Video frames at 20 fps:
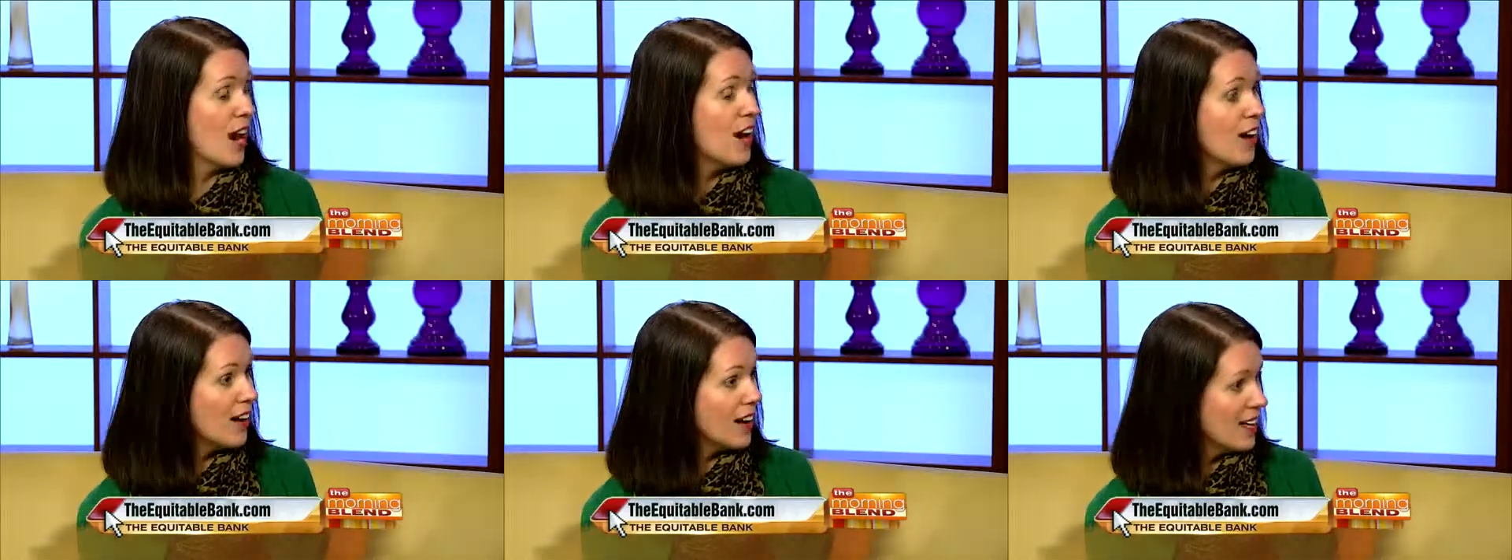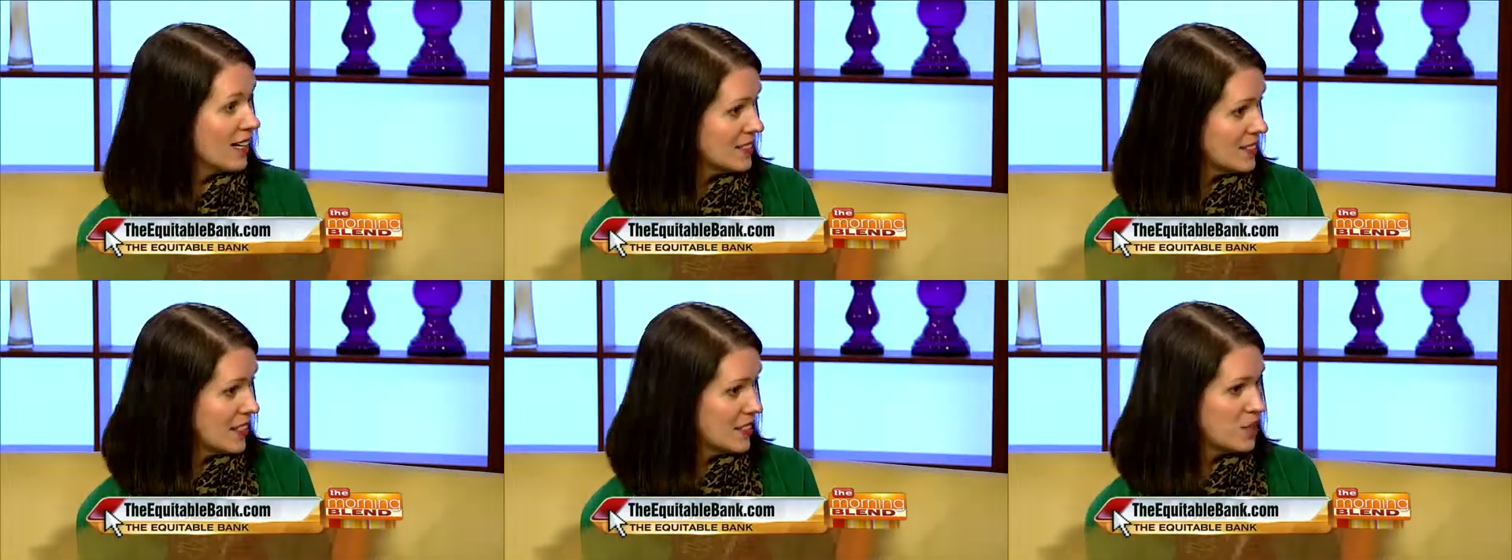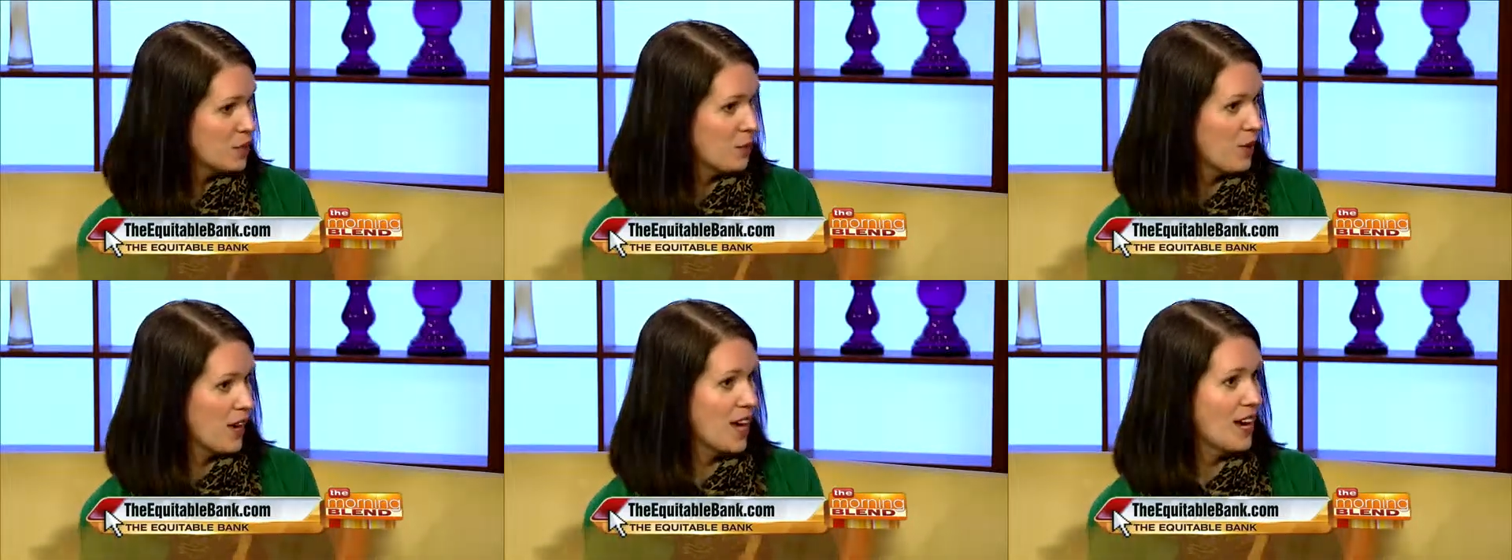our
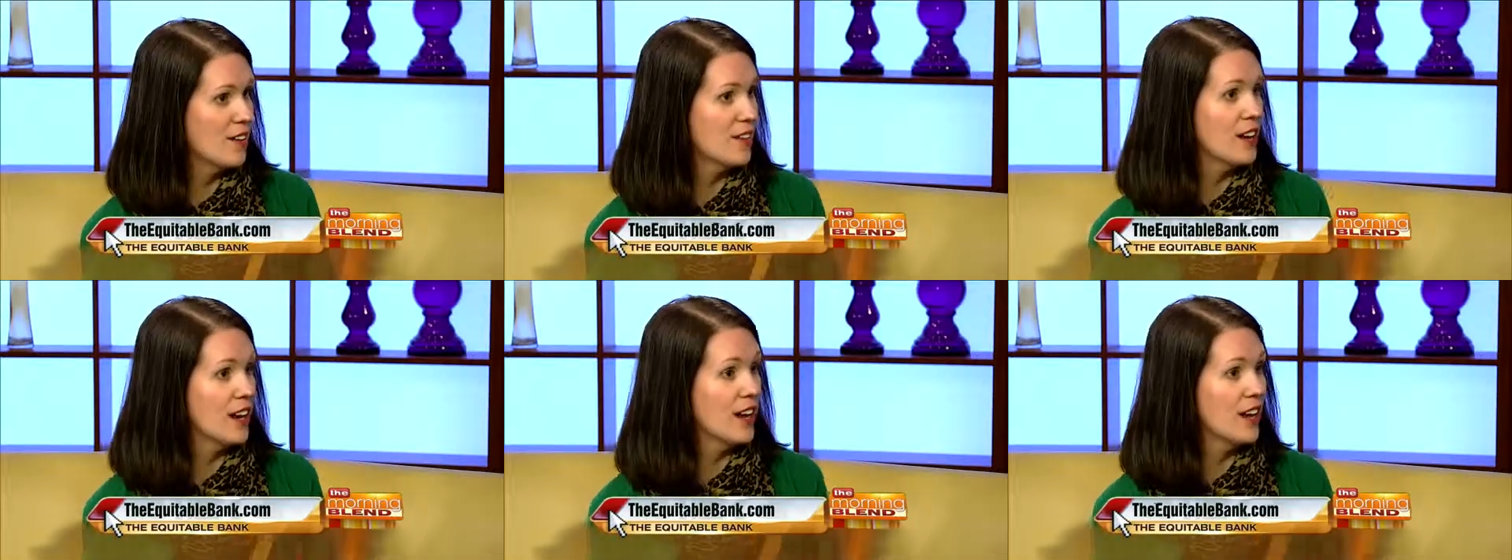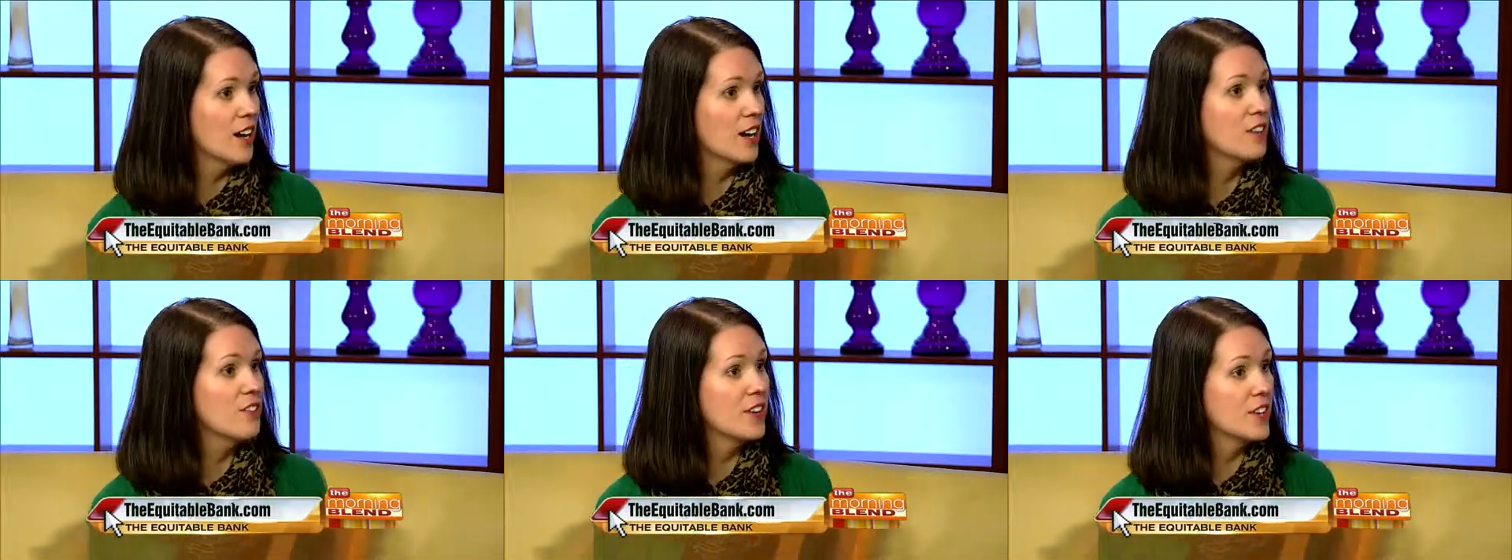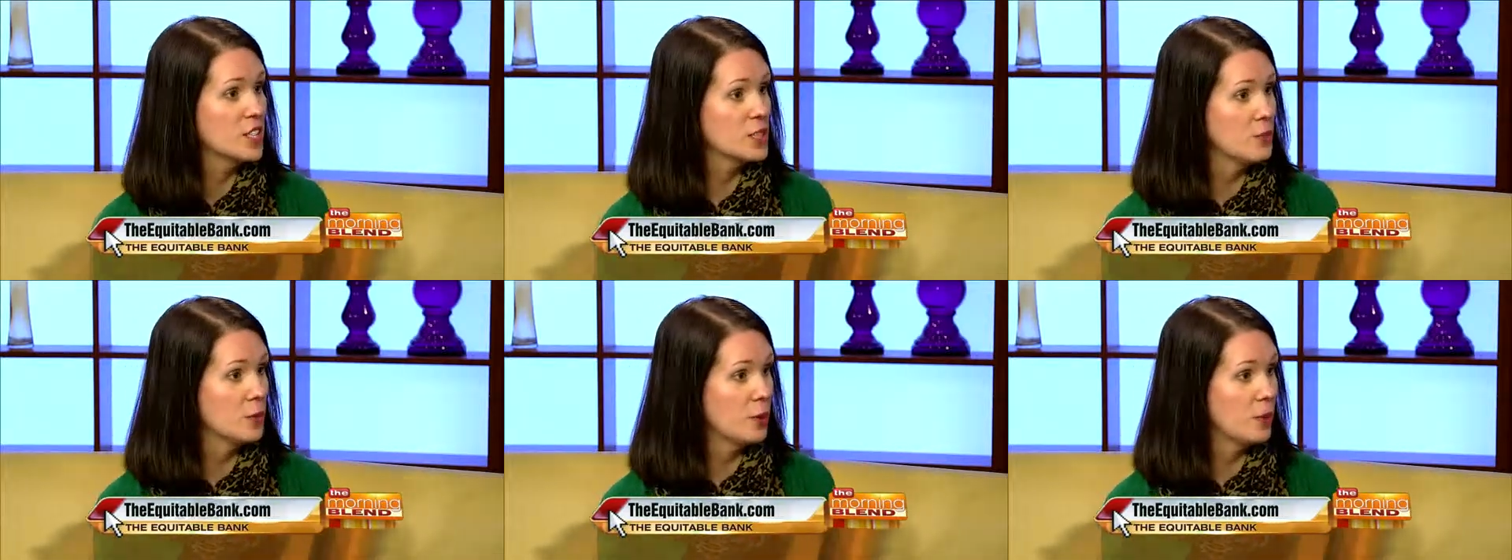contest that we're having on our
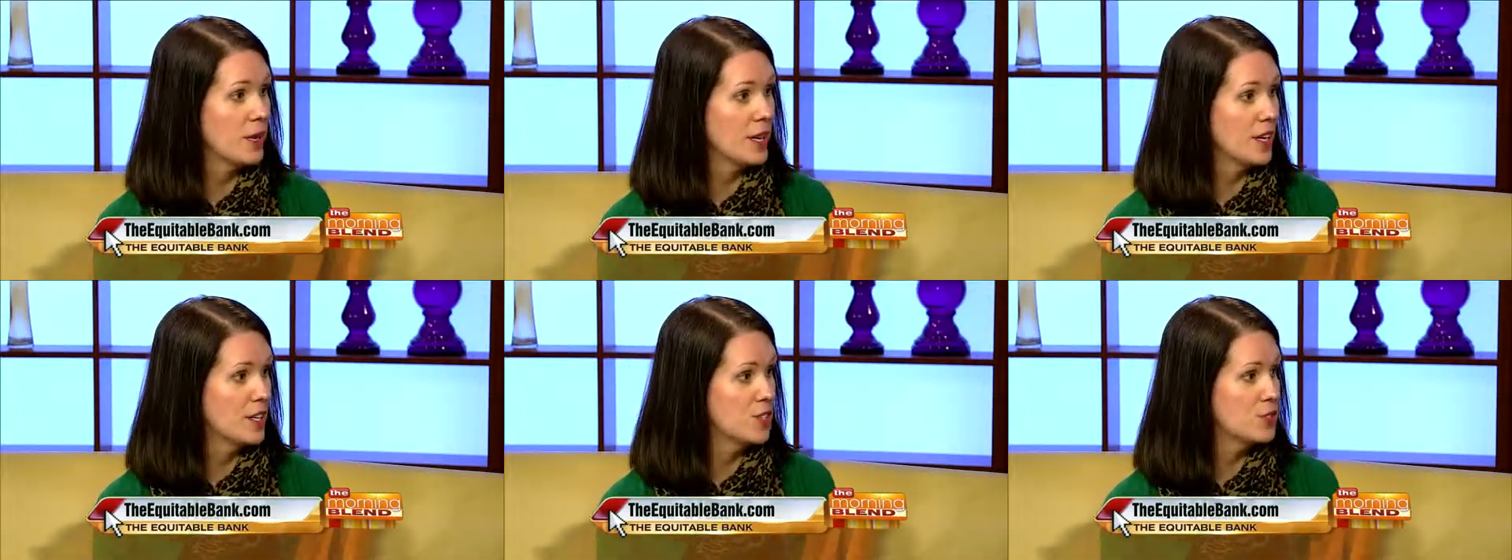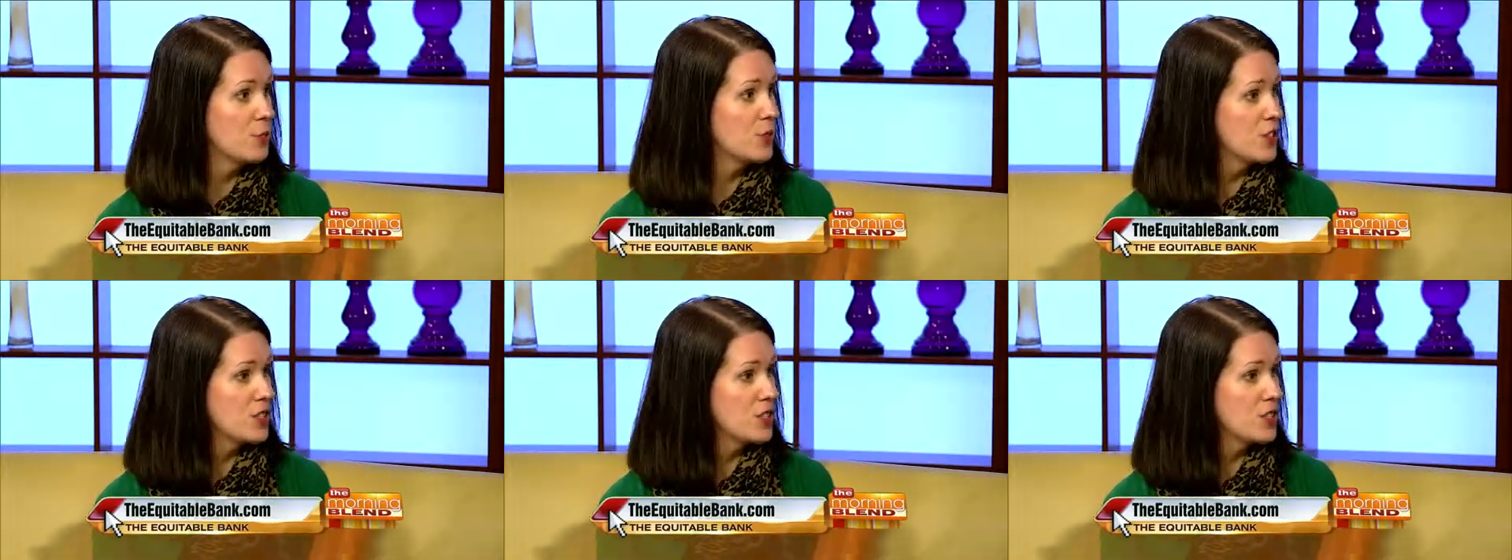Facebook page,